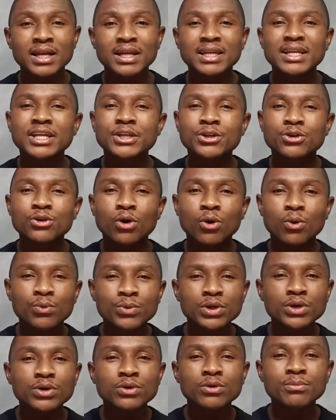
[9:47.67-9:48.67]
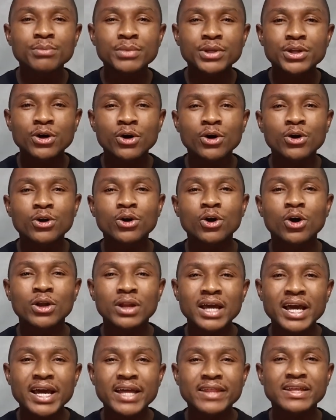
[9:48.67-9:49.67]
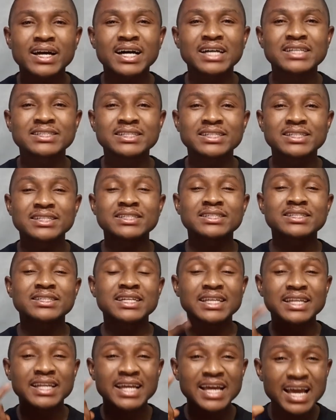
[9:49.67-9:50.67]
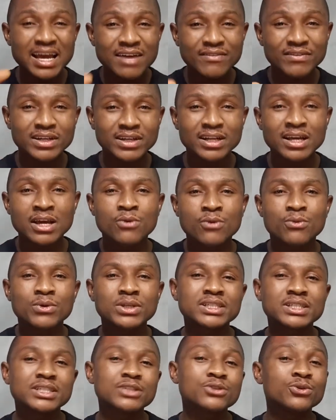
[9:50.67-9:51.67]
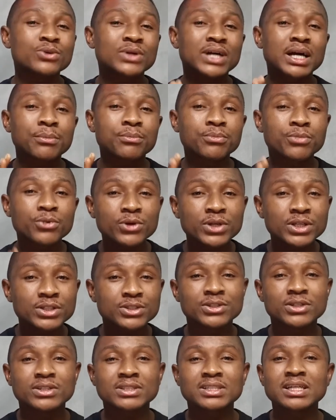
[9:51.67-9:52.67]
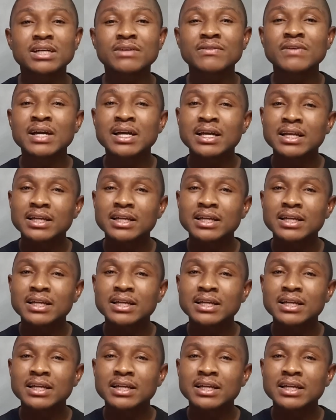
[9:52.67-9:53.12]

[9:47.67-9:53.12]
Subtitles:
Let your will be done on earth as it is in heaven," which is, you can put it to yourself,